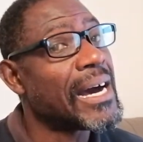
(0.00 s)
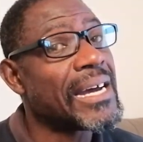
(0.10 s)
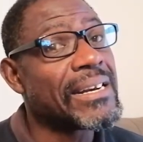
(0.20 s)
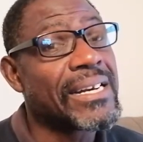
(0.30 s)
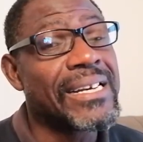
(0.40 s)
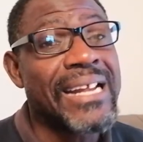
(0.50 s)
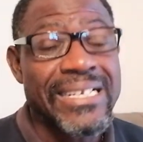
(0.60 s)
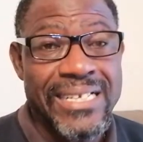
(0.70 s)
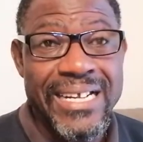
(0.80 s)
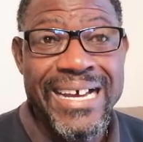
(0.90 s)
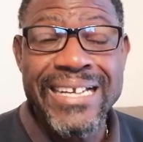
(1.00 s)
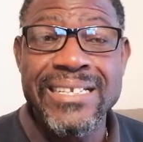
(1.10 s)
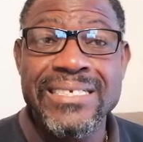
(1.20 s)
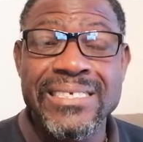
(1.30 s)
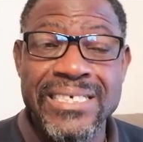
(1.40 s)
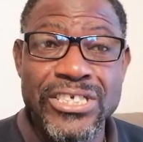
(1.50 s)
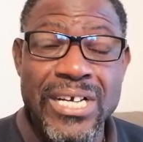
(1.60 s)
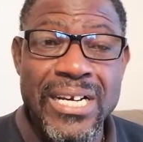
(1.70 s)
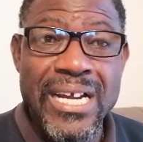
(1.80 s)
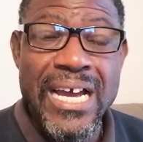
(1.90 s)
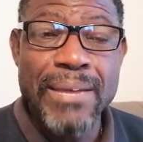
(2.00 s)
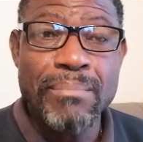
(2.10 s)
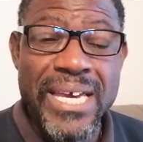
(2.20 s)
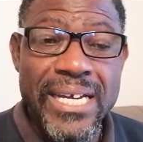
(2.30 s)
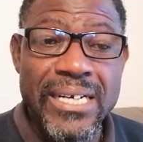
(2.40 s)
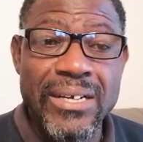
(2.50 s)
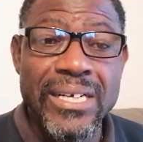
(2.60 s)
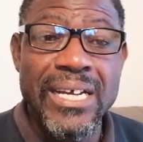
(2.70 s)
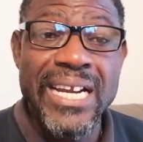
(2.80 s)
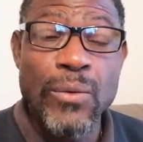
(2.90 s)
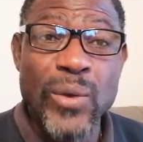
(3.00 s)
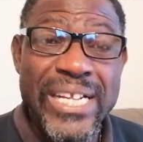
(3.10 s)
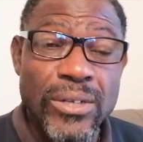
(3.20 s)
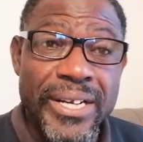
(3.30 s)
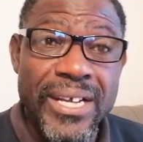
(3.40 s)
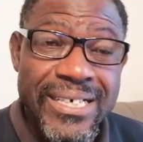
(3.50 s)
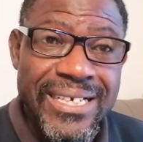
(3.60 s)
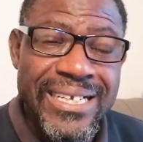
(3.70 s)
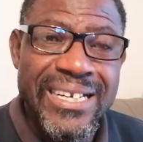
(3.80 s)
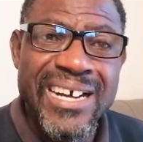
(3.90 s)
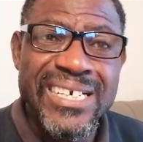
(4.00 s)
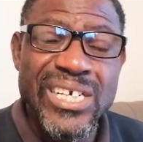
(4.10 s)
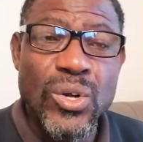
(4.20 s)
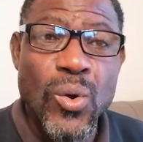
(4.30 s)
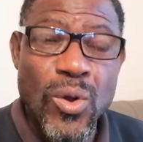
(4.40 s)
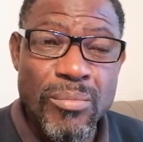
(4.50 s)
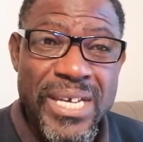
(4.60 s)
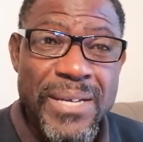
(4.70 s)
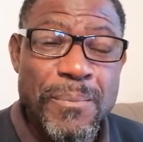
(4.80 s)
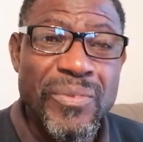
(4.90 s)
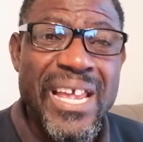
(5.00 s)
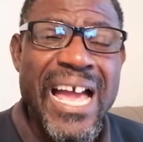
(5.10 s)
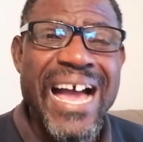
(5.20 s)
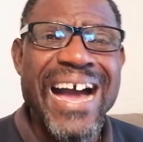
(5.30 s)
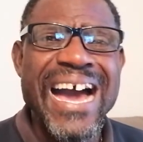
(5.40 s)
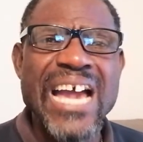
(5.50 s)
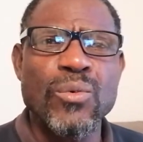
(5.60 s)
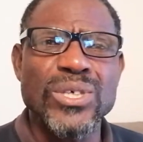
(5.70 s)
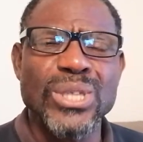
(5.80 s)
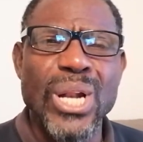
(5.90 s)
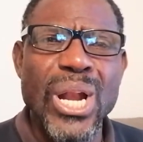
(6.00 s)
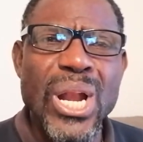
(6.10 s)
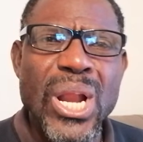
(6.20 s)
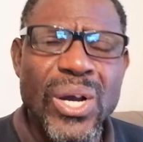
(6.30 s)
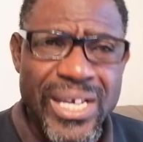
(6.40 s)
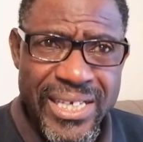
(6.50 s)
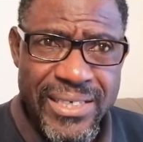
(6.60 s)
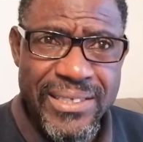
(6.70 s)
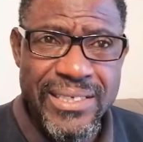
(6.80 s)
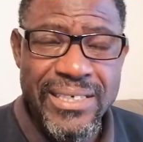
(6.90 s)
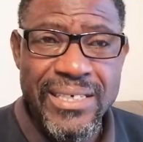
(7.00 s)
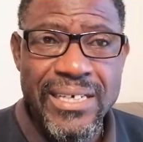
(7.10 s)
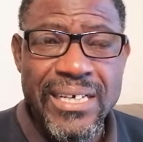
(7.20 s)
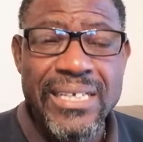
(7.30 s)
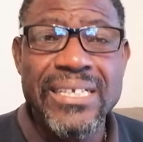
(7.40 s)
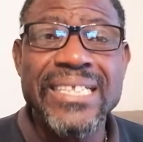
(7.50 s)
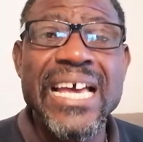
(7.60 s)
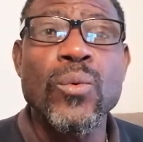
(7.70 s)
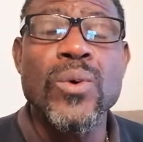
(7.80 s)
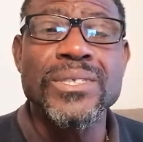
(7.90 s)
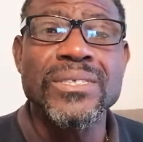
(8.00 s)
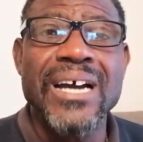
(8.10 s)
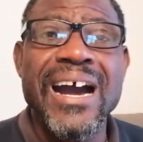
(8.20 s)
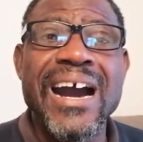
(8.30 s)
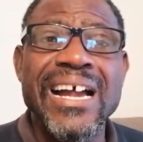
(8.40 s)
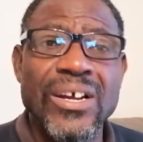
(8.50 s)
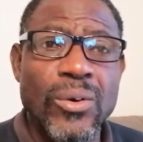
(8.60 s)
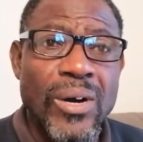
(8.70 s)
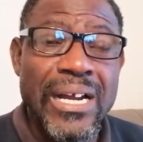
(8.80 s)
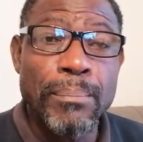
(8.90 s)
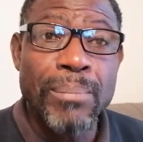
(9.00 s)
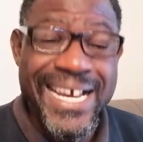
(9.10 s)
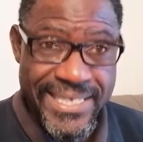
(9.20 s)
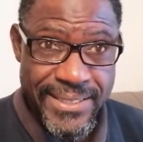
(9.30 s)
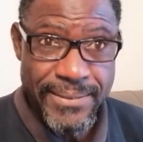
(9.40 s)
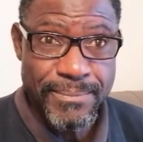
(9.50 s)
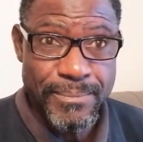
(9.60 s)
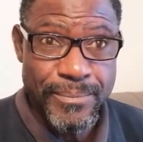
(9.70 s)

And that a decision I make. Then I went to the doctor told me I was lucky that I wasn't alcohol poison.